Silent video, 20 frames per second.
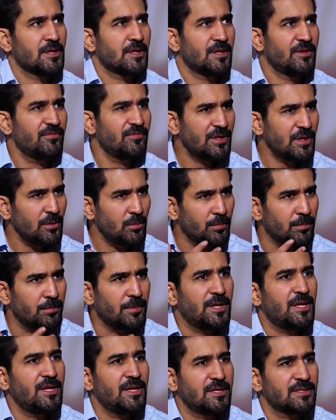
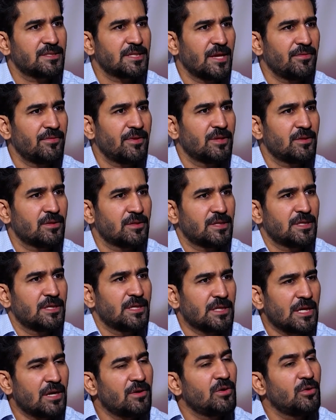everybody is having
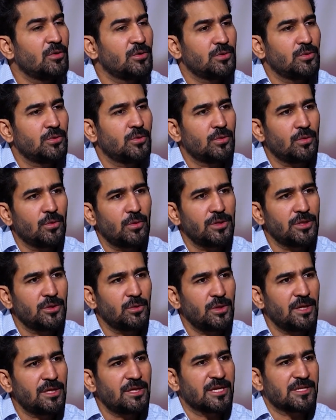our own
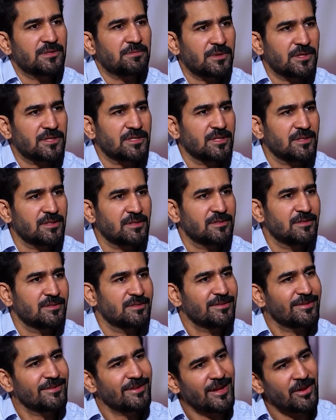unique expression
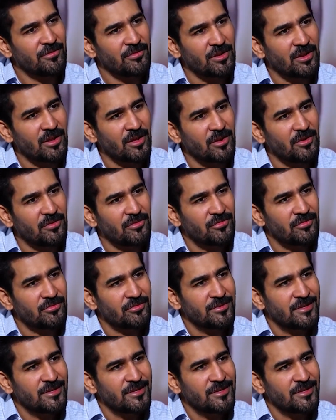of a laugh.